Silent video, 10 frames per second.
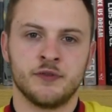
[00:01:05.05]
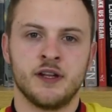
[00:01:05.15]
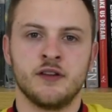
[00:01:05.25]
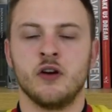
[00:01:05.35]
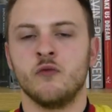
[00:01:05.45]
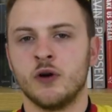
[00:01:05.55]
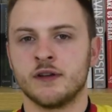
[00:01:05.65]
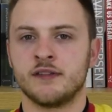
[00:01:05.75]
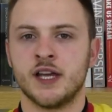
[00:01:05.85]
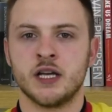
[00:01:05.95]
And then on
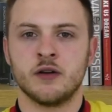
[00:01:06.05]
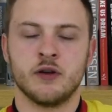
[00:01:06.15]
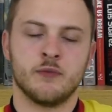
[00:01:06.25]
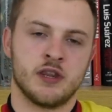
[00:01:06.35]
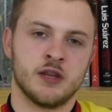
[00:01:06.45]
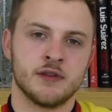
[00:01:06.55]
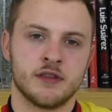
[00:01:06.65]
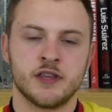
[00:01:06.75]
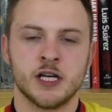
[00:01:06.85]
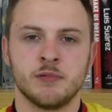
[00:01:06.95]
Wednesday, whether it be the
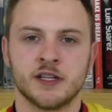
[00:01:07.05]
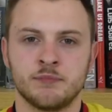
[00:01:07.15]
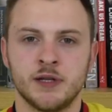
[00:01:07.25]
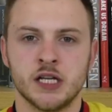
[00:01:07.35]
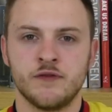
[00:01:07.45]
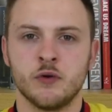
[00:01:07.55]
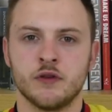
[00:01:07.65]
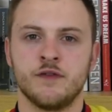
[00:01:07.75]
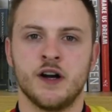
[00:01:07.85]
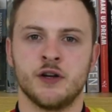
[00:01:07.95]
third place playoff or
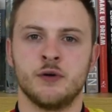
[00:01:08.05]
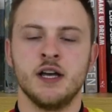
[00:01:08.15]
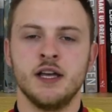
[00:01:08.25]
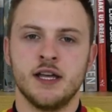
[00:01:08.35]
the final,